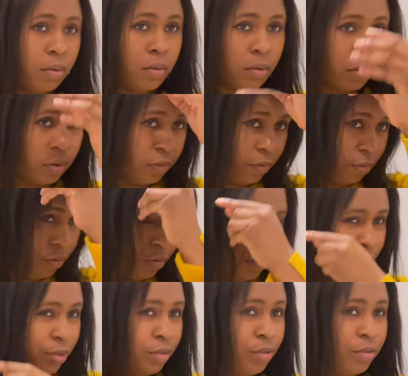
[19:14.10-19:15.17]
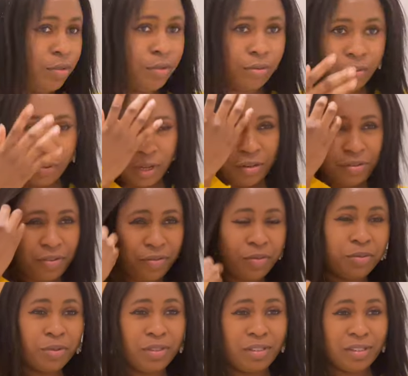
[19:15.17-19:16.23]
don't even know what to do. I don't even know
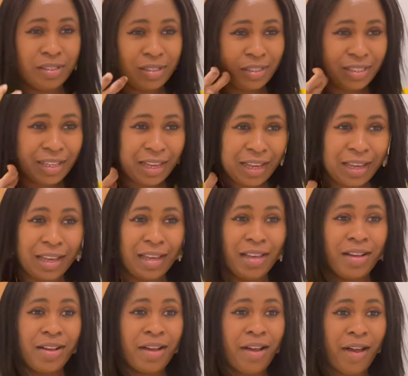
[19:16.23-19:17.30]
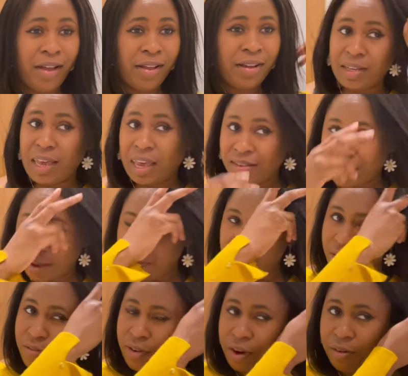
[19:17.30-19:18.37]
what to say. Hey guys, am I
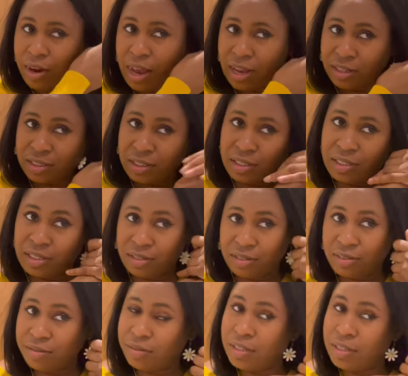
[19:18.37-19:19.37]
overreacting?